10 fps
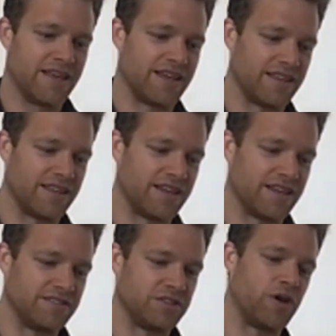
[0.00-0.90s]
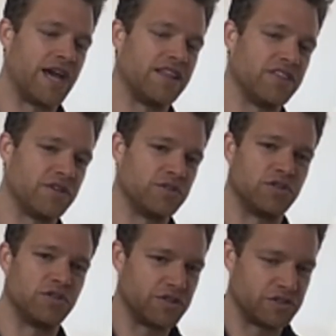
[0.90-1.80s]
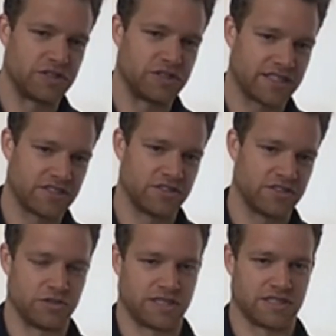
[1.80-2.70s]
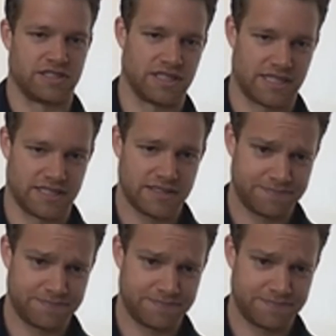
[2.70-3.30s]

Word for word: and then you hand those over to Tecton using a C L I,